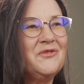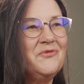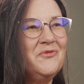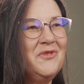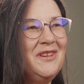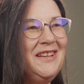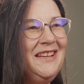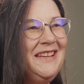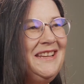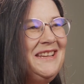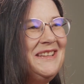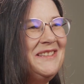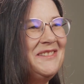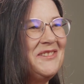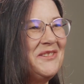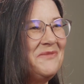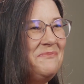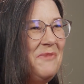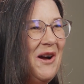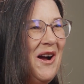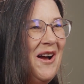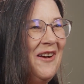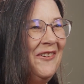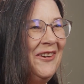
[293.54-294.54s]
really
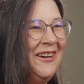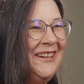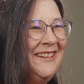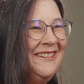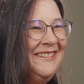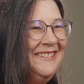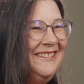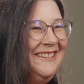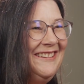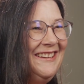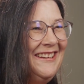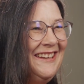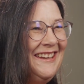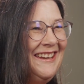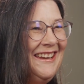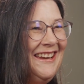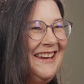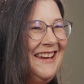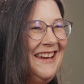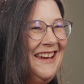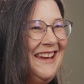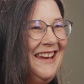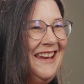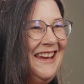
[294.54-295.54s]
inspiring.
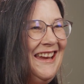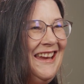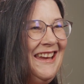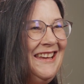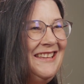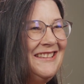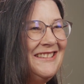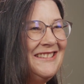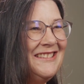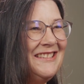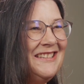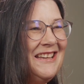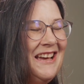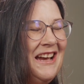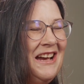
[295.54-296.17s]
It's,